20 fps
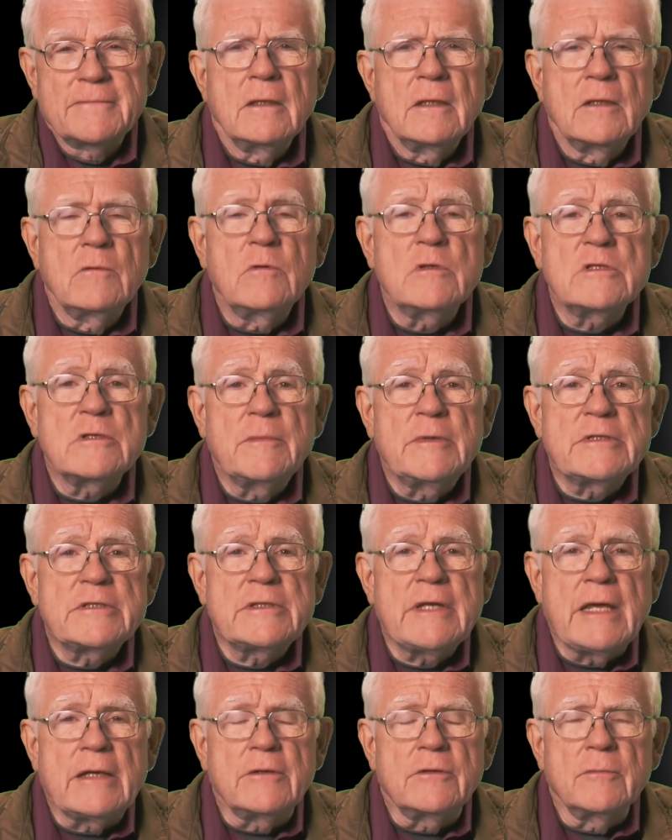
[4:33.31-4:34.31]
It was a
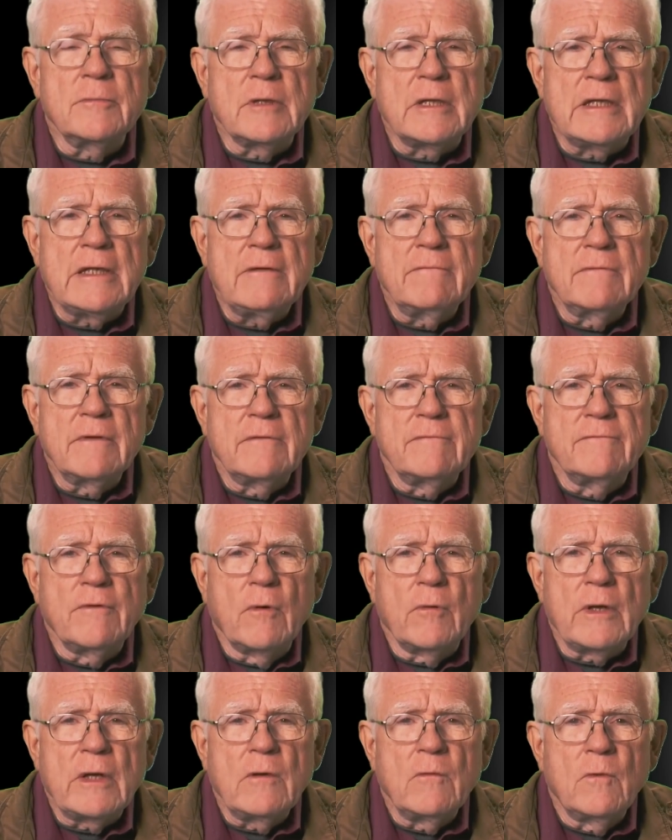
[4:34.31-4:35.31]
mistake to believe that
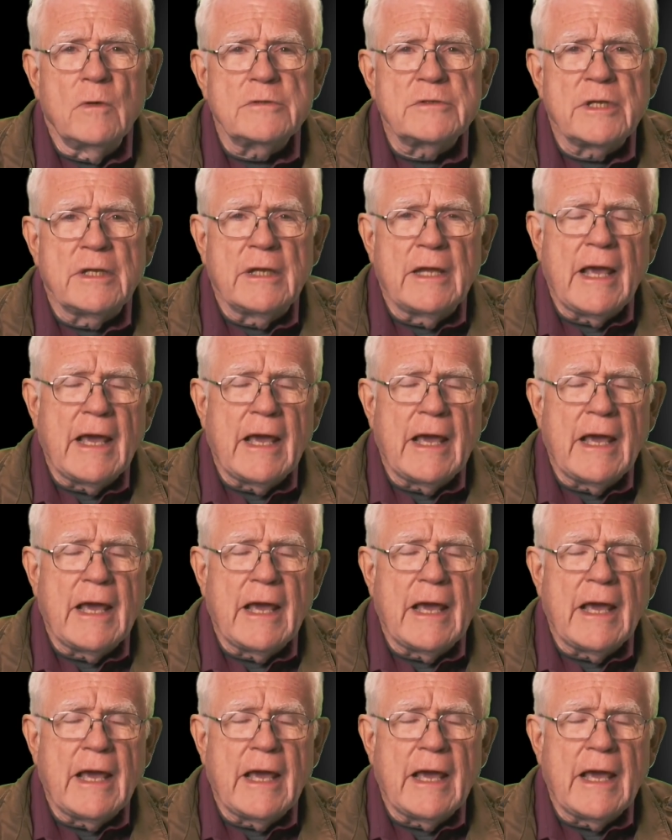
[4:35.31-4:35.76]
voting was an